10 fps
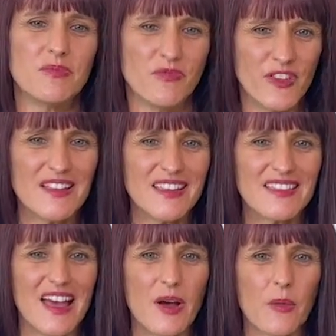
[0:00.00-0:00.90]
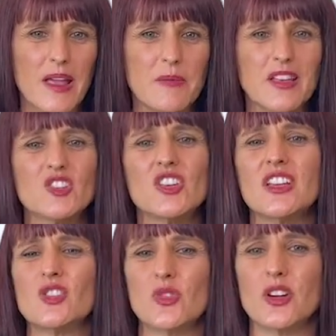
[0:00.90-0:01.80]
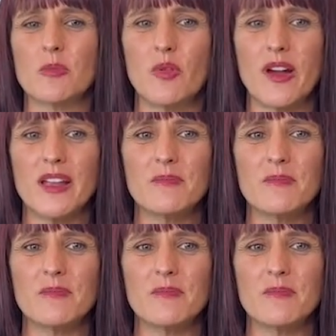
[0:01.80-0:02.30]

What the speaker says: feeling that way because you hit a trigger point.